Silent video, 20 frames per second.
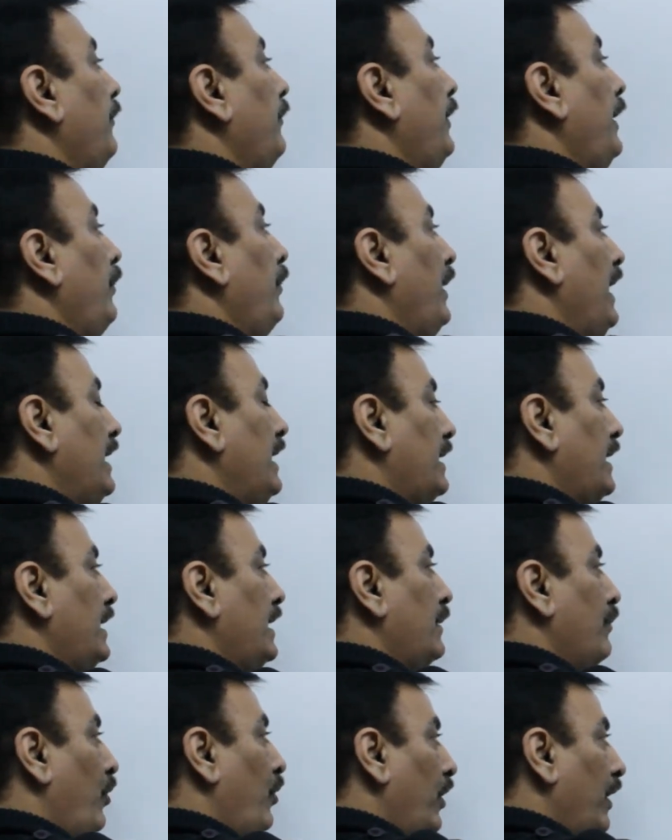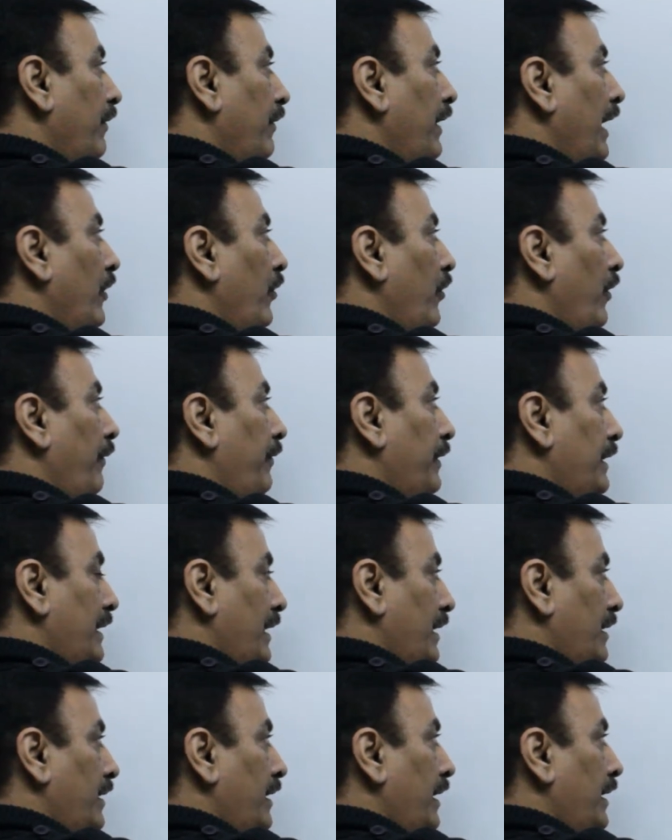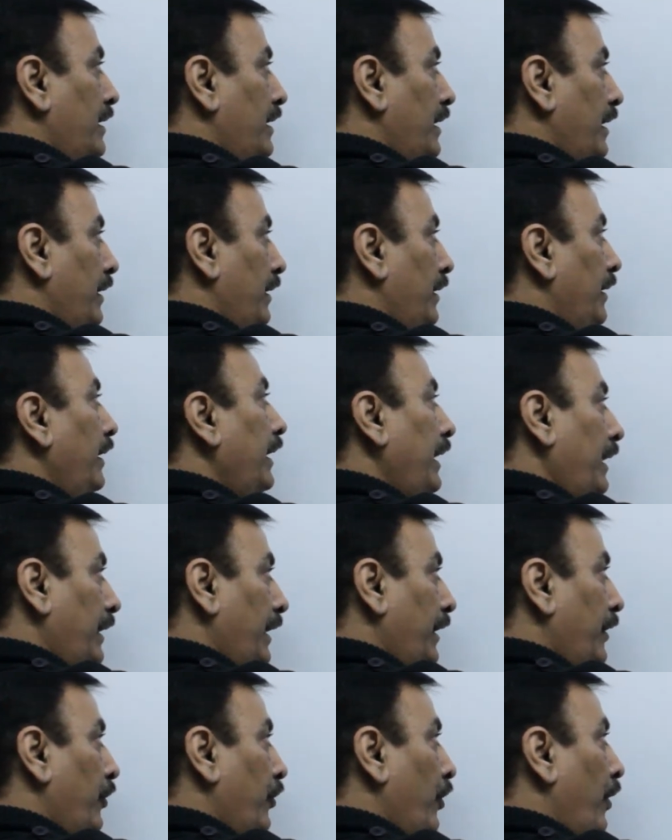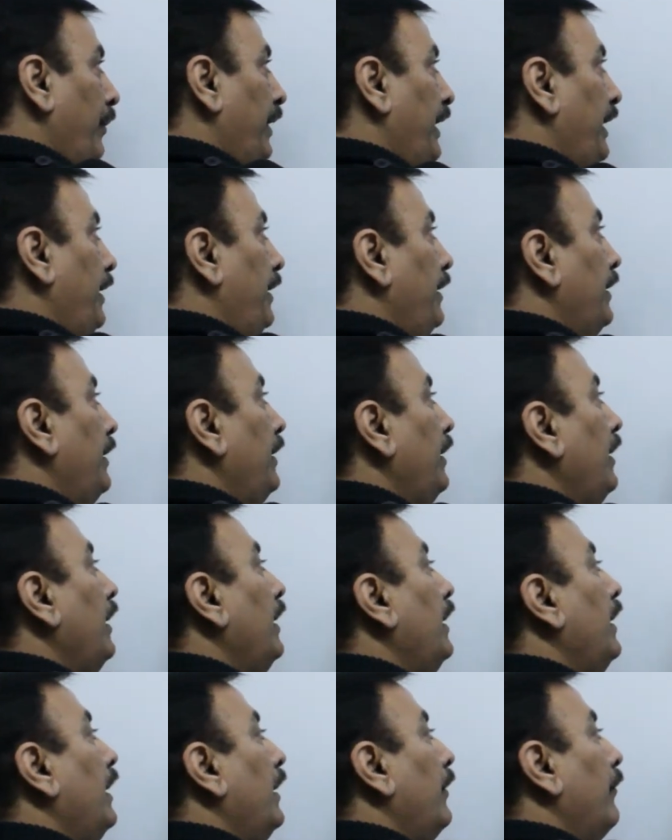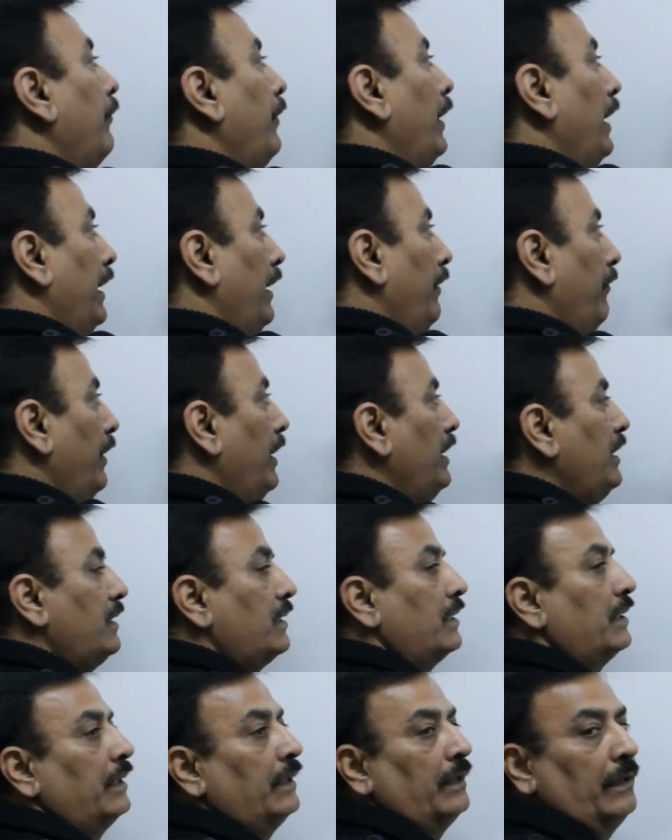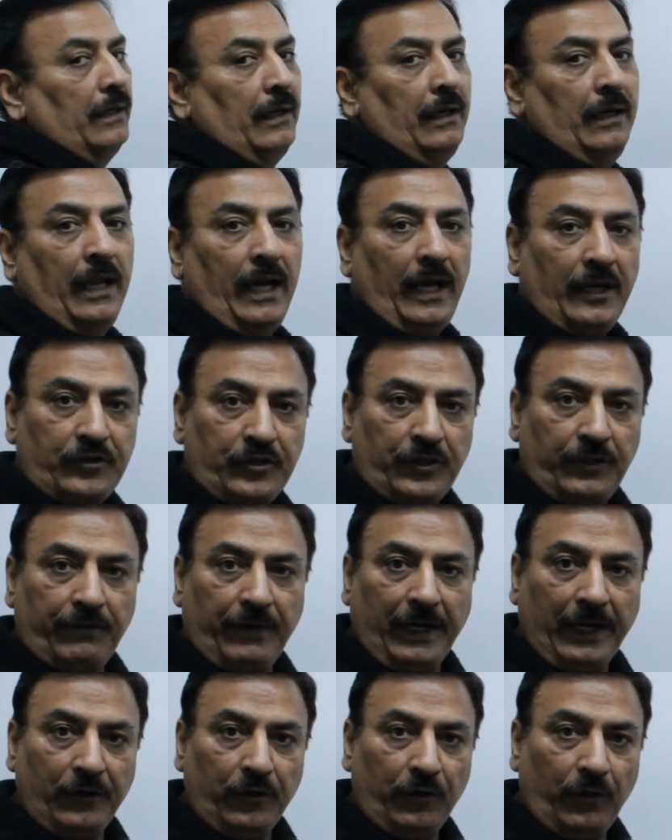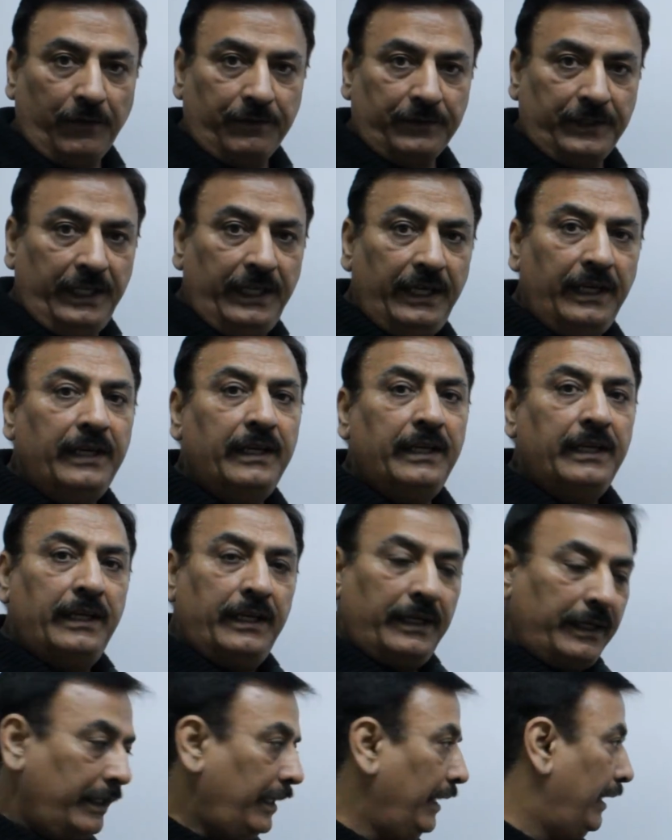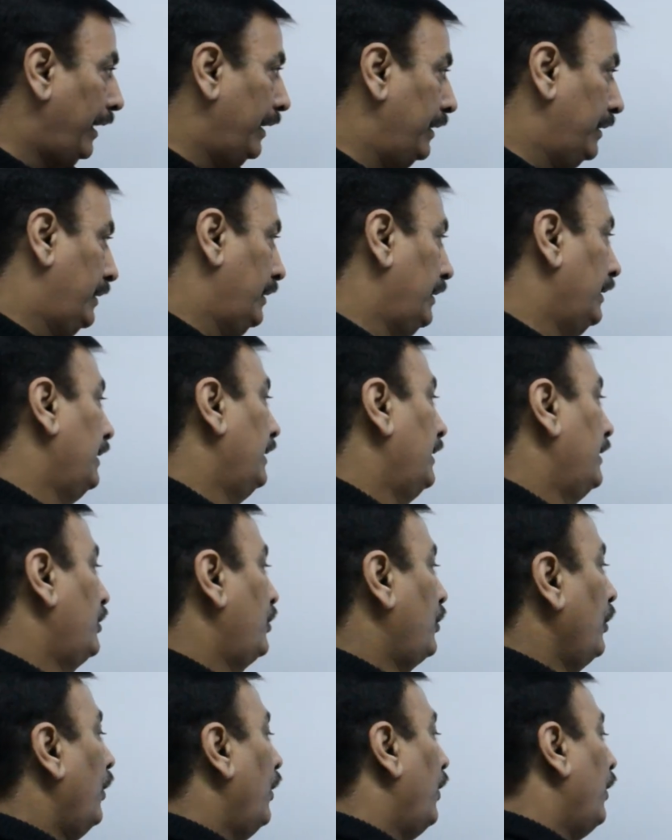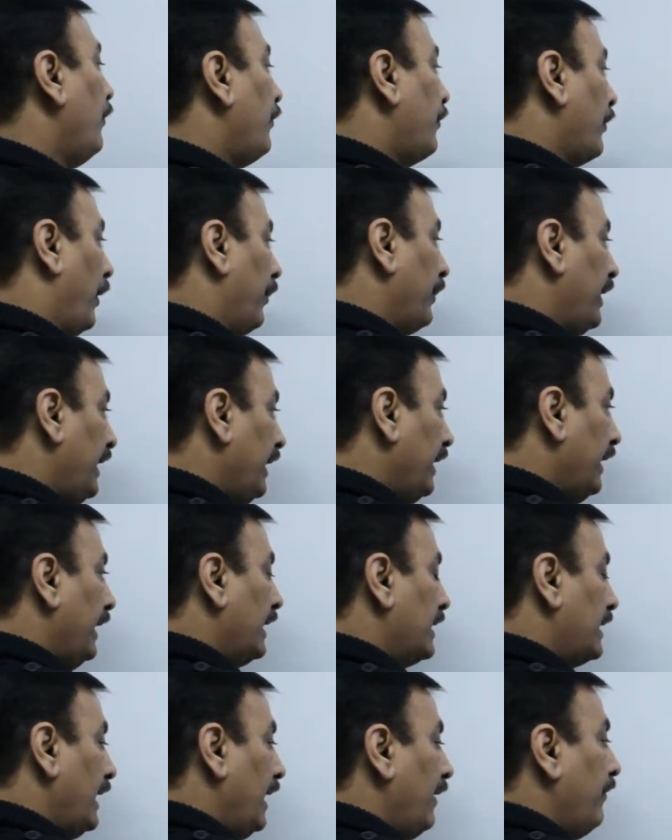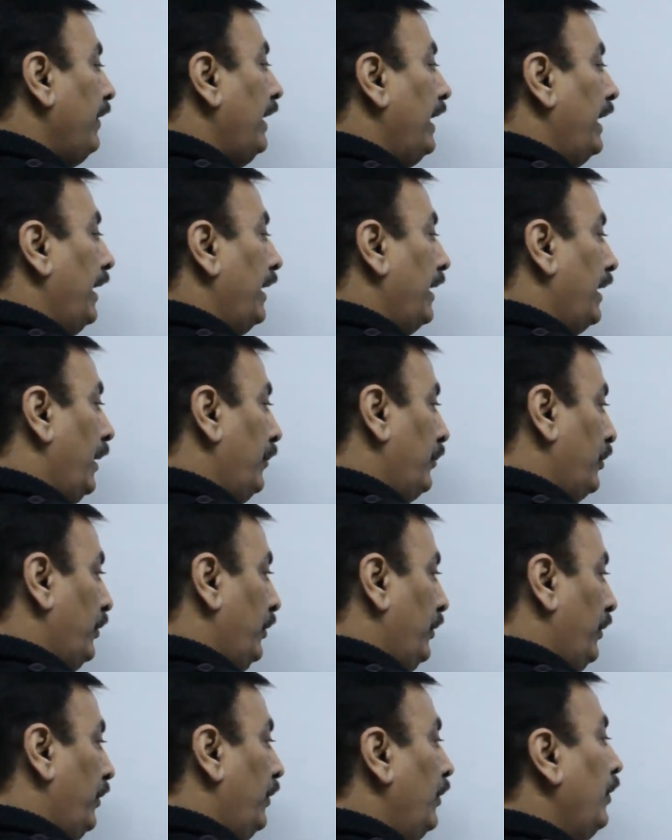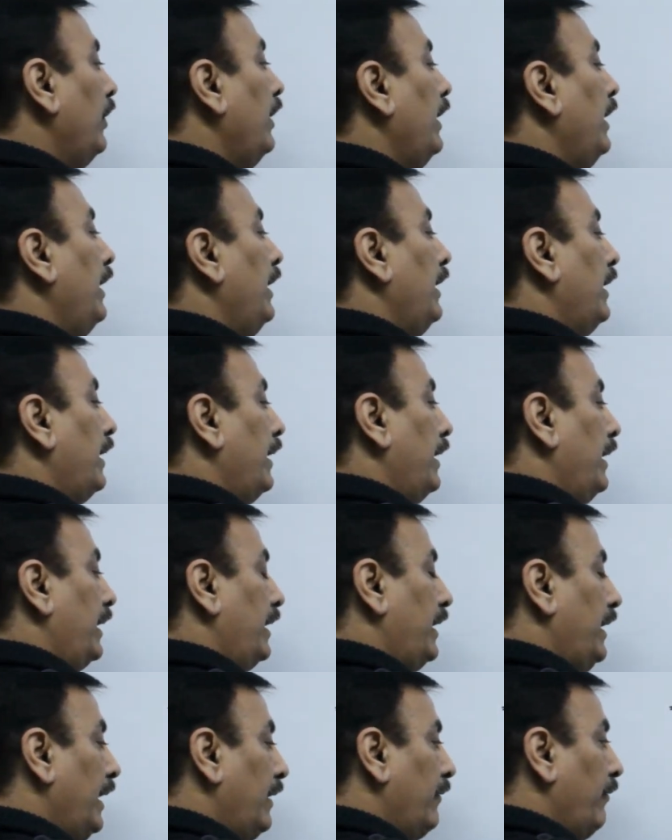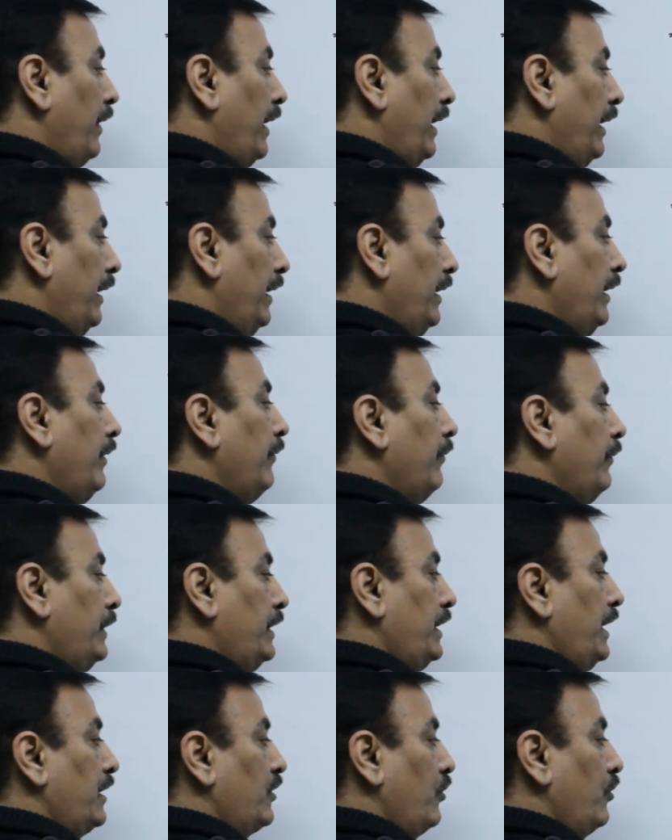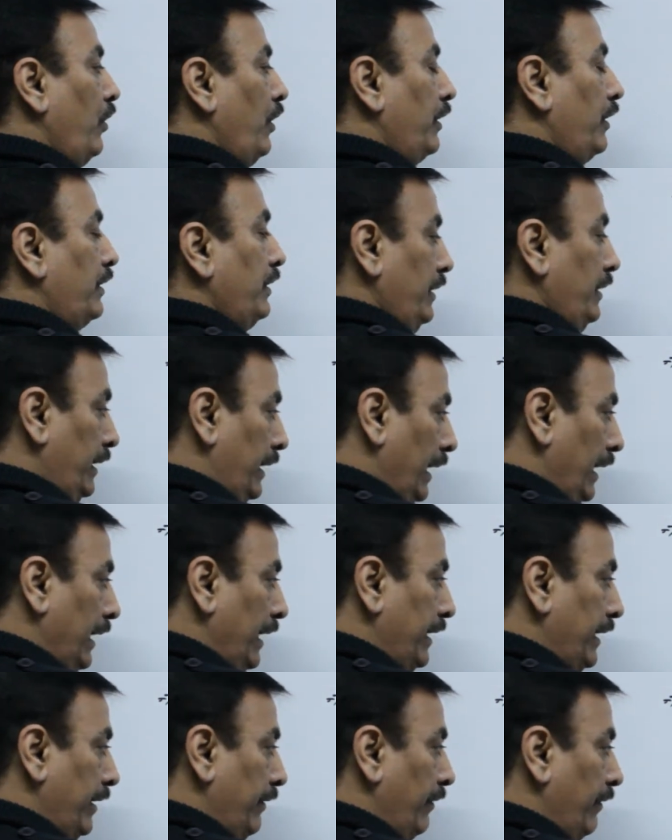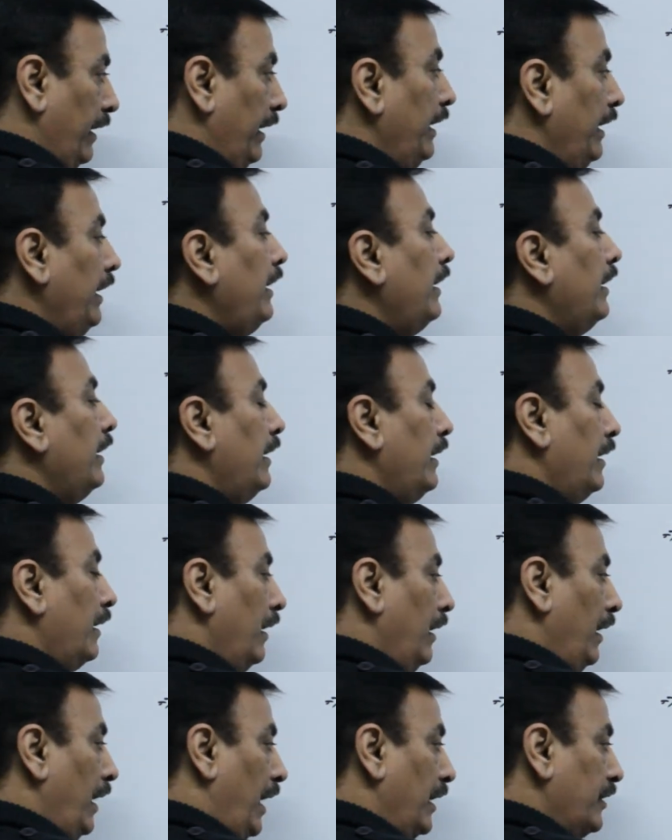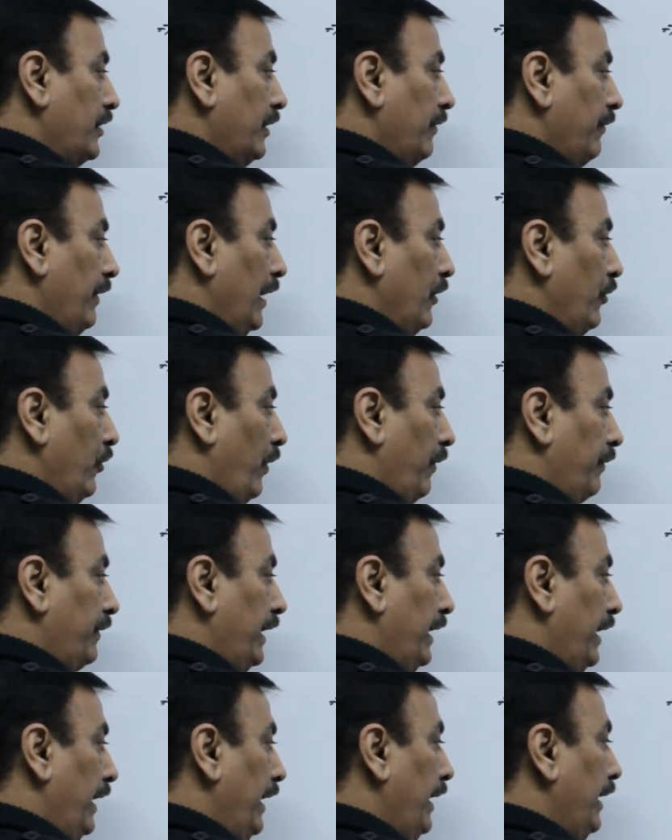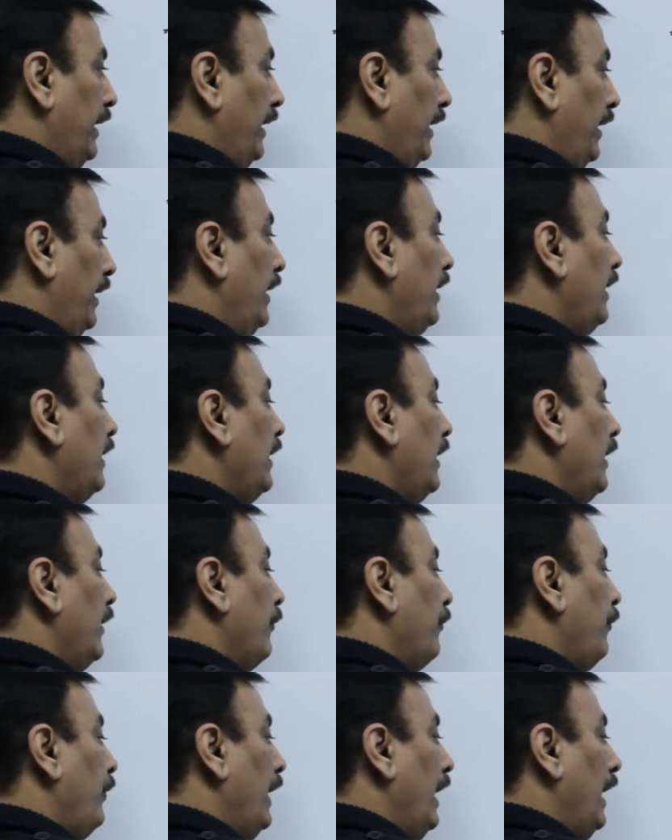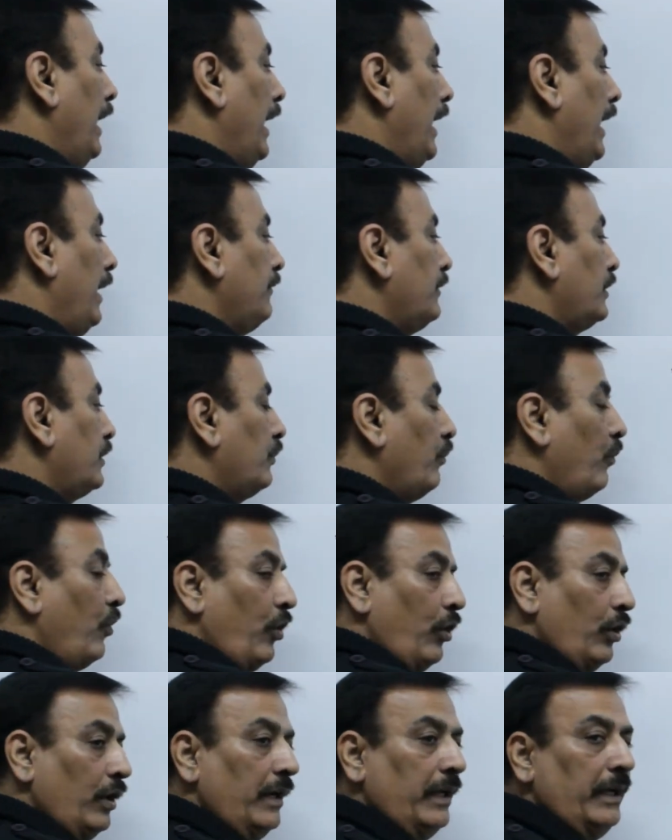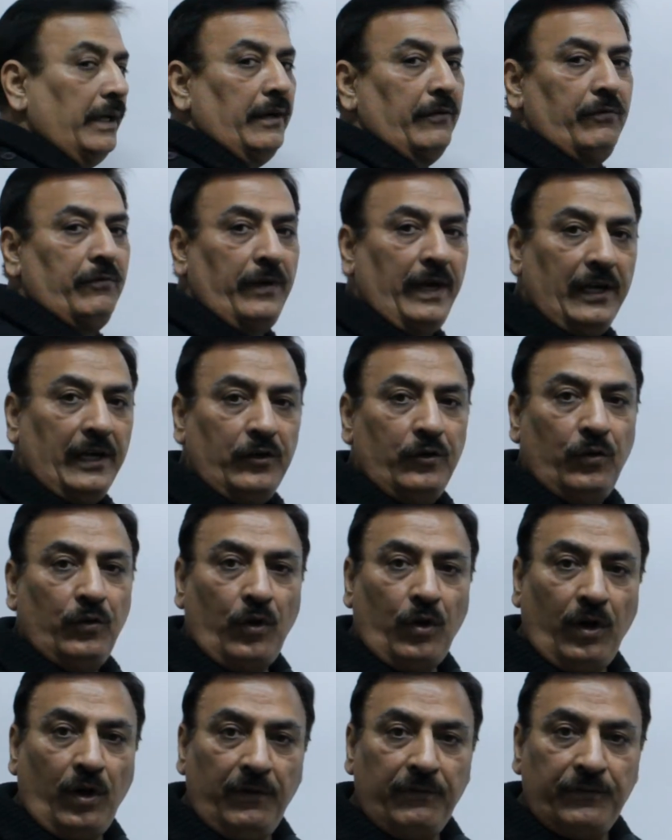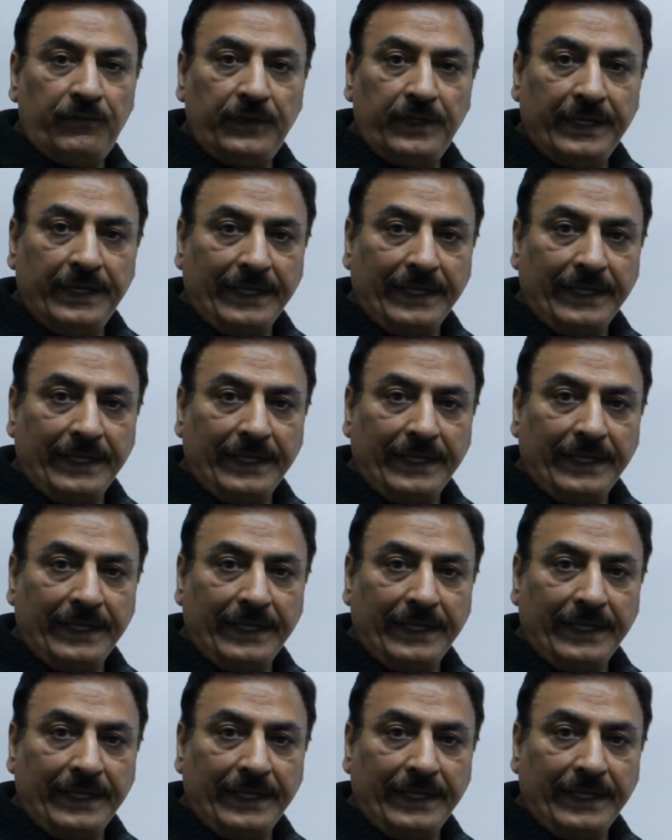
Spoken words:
we place a smaller value of resistance here in the denominator, will give us larger value of the current. So from here itself we can come to know the thick wire, which has got relatively larger value of the area, will have smaller value of